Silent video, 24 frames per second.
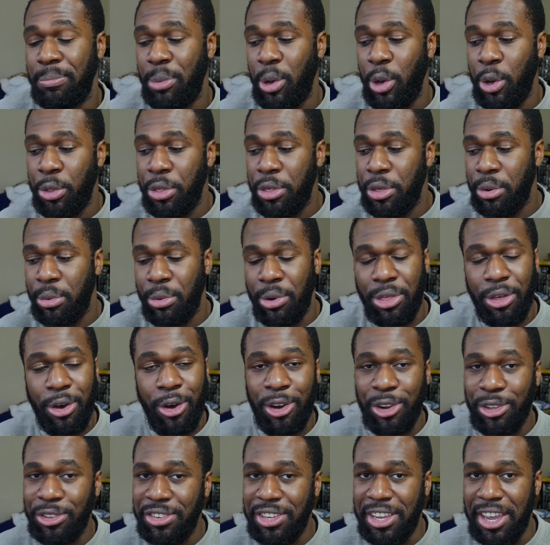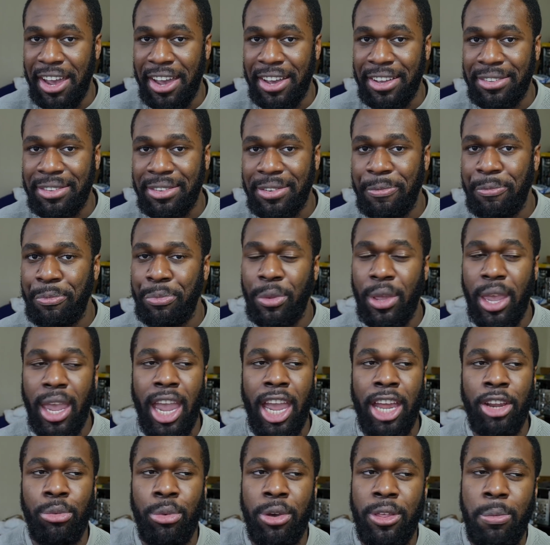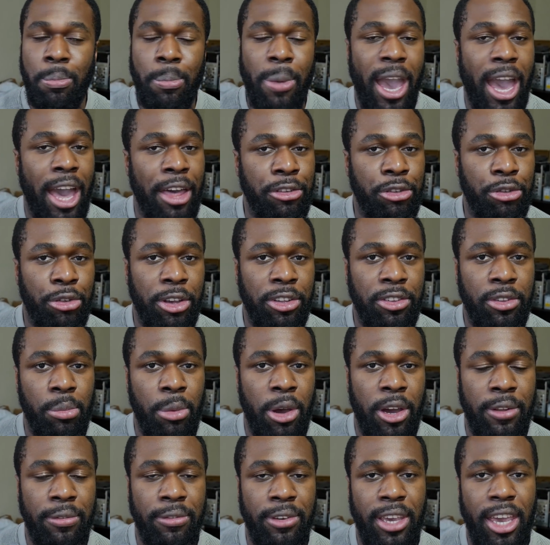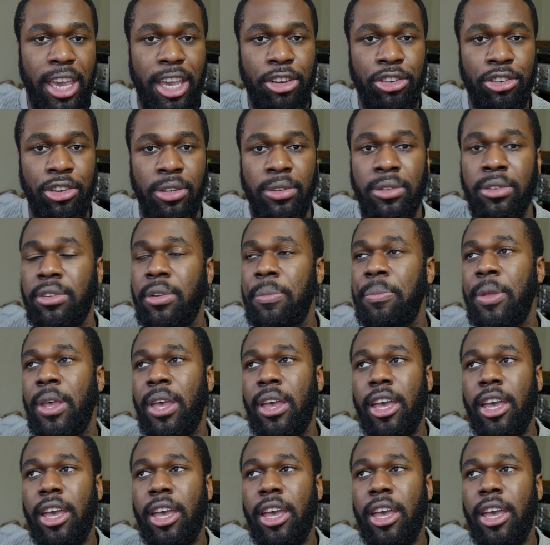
both with RTX and with path tracing modifications,